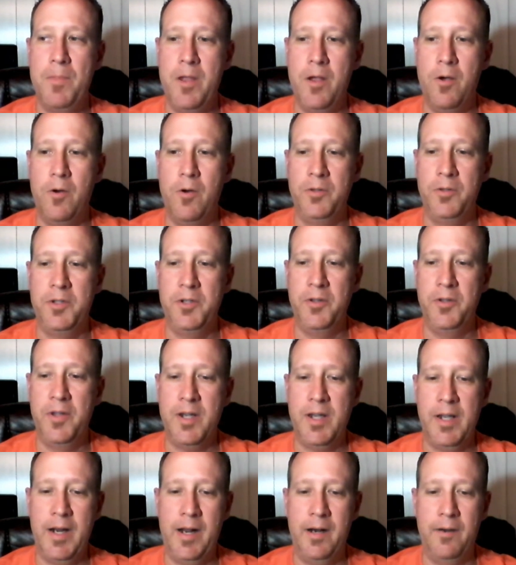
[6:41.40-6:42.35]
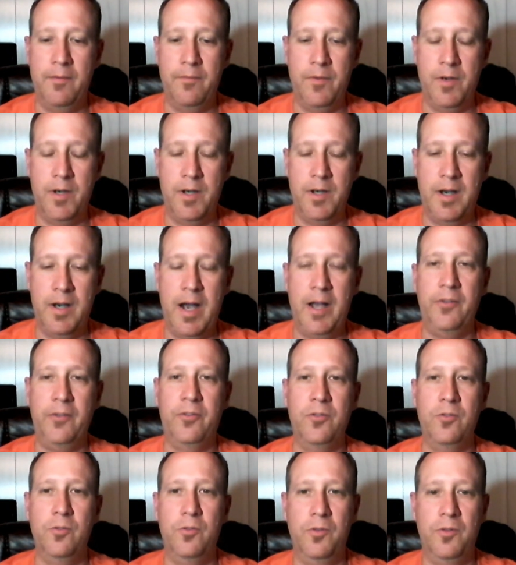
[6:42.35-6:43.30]
Until they get out of high
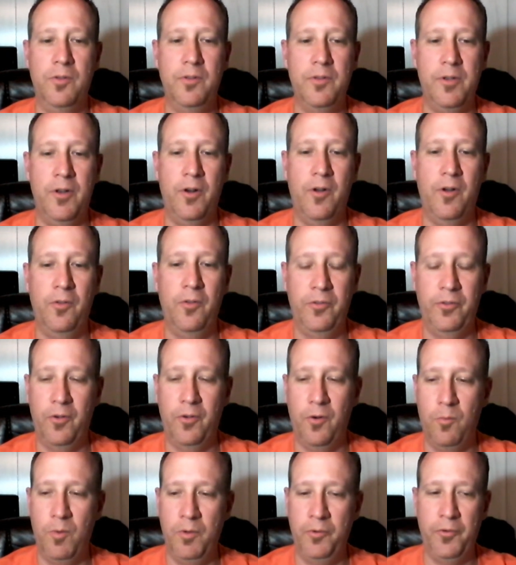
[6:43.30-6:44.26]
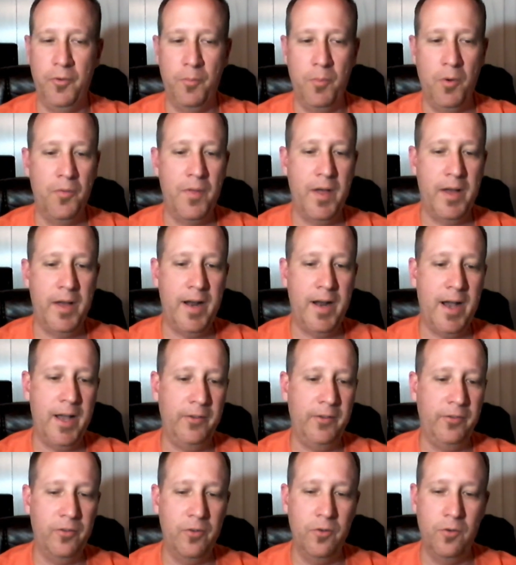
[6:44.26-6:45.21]
school. So once they're both out of
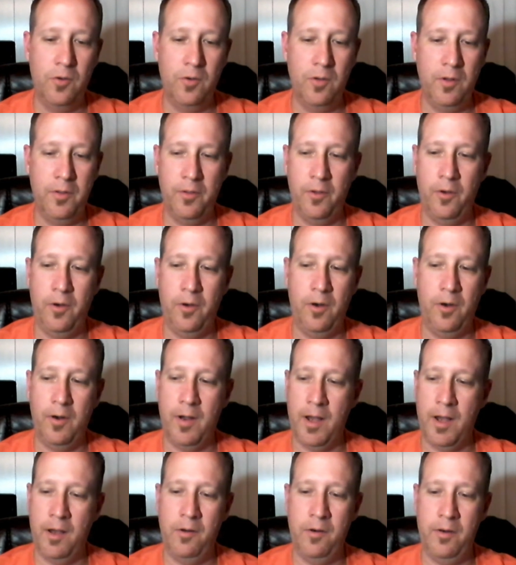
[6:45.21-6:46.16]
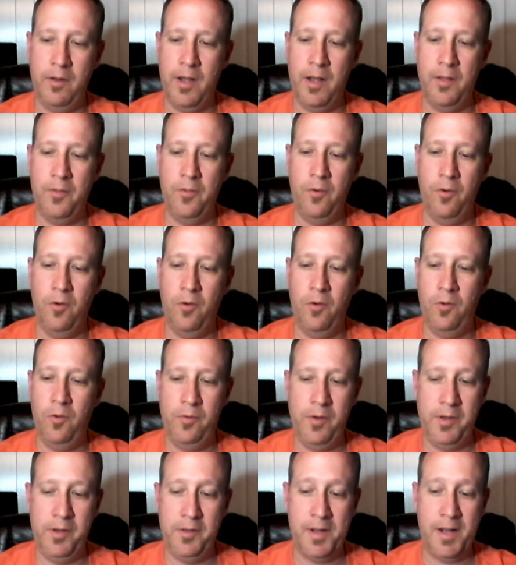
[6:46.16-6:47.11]
high school and they're out on their
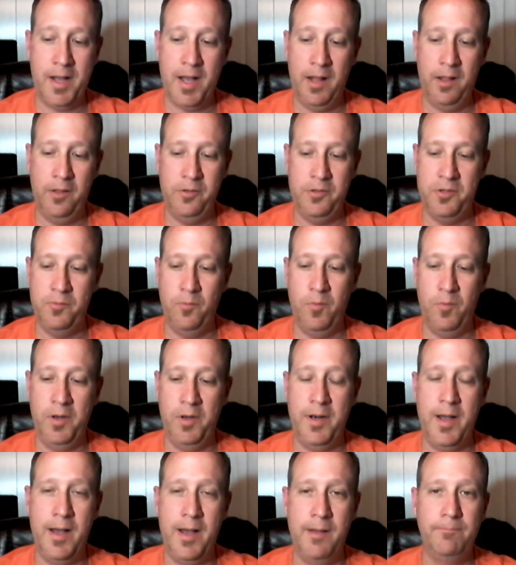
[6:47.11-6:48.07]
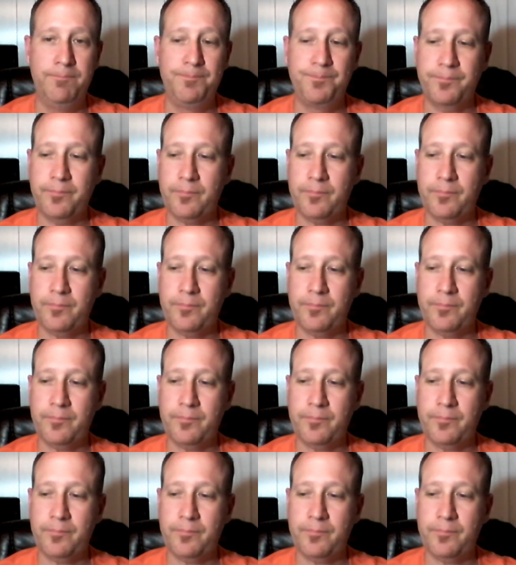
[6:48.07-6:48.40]
own into college and whatnot,